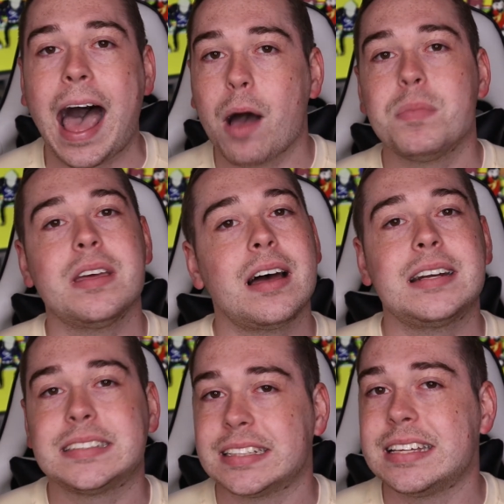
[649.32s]
I'll be
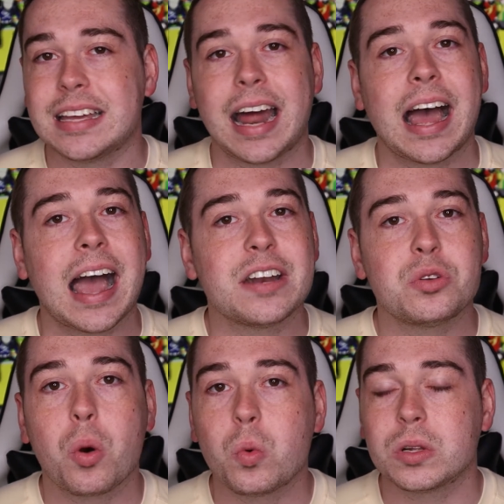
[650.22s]
honest, again, I
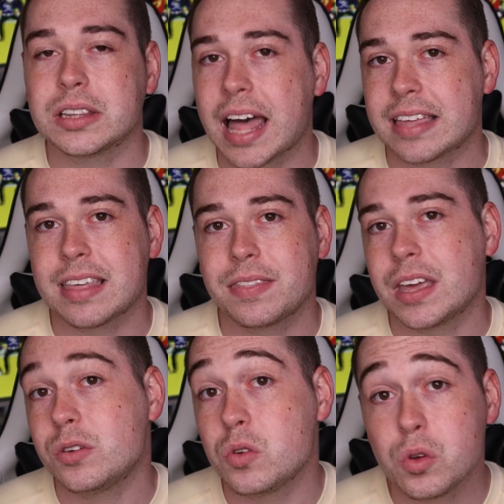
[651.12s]
don't like that
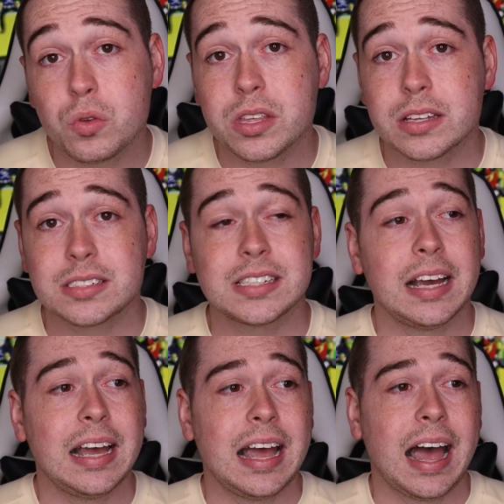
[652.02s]
they do this.
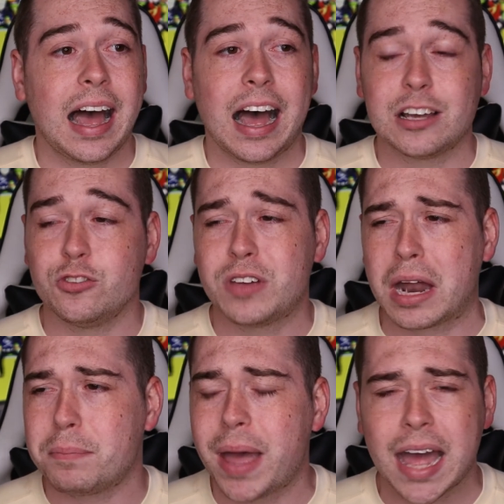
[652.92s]
You've
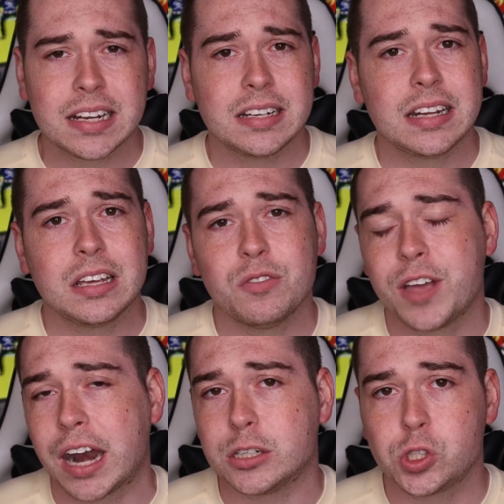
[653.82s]
got a bad ending,
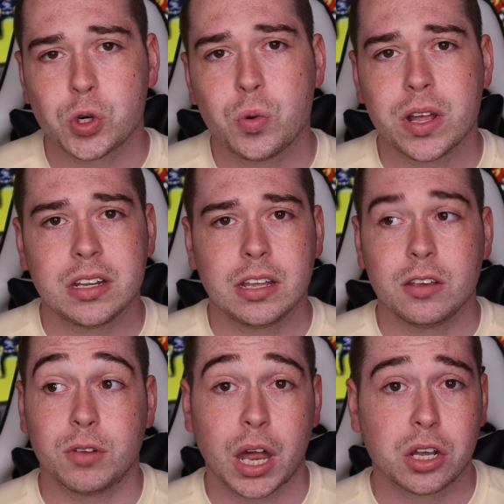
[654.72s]
you've got a true
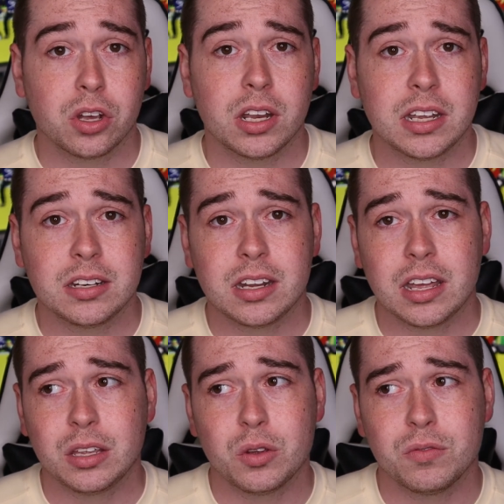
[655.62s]
ending, you've got a good
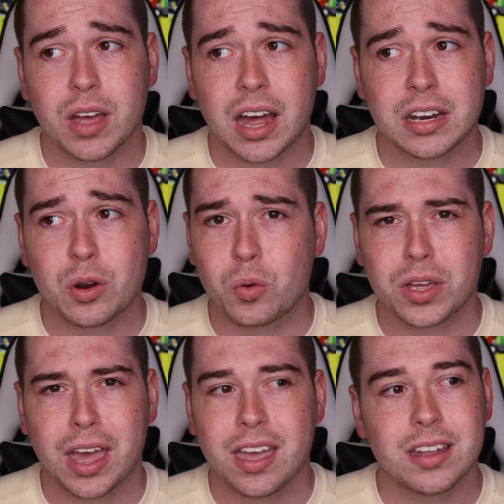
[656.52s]
ending, you've got an
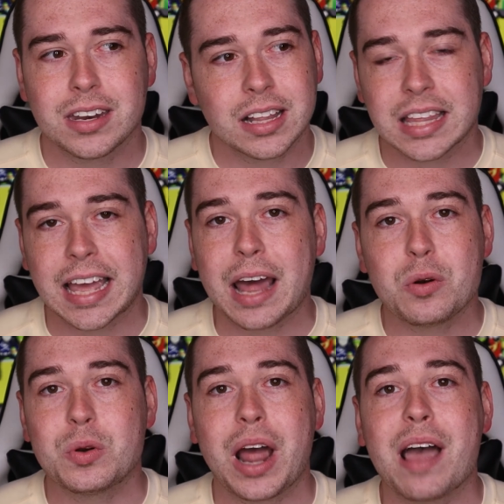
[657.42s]
okay ending. Like,
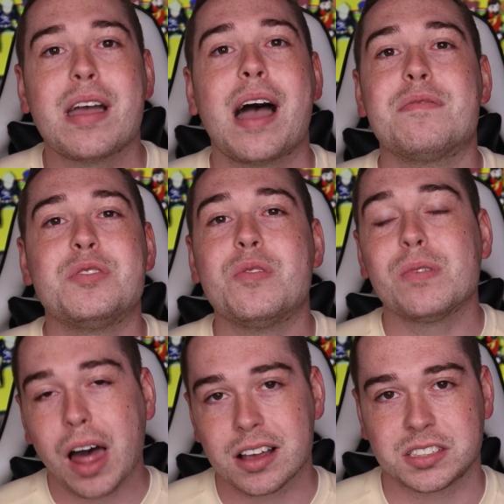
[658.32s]
you
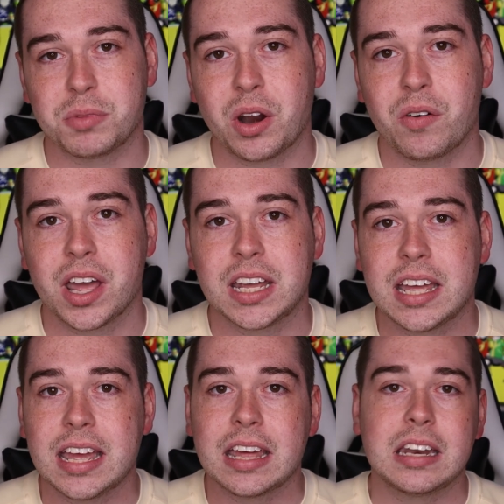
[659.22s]
lost me
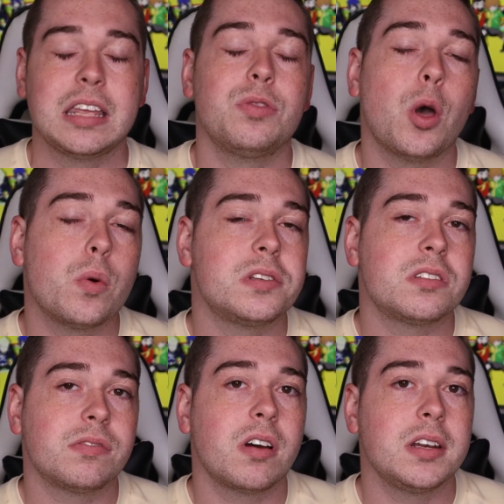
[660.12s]
already. And though
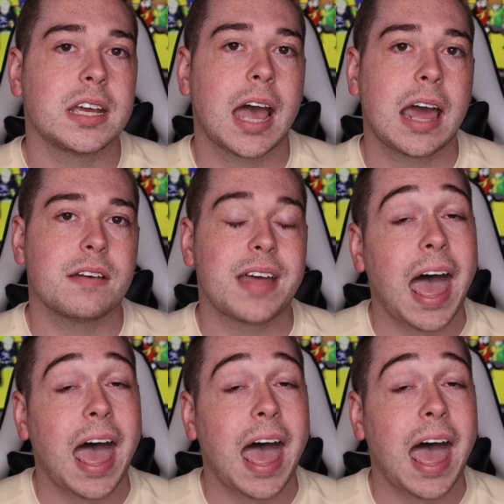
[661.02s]
it's fun to kind of